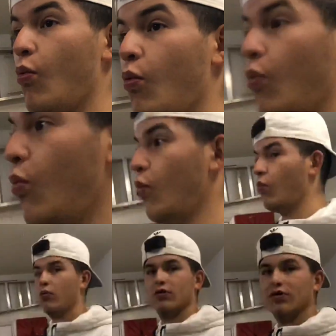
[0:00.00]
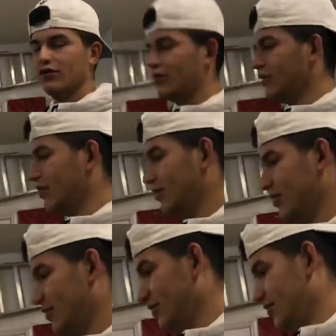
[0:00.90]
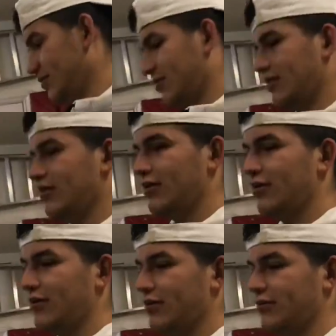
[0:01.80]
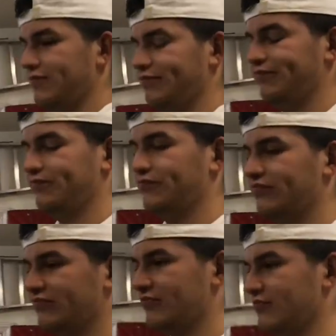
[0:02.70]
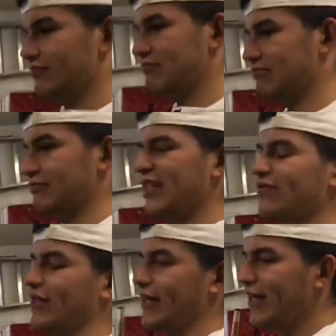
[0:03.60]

Bro, you pussied out. You could have had Dennis's. You could have had the cleanest 240 in town.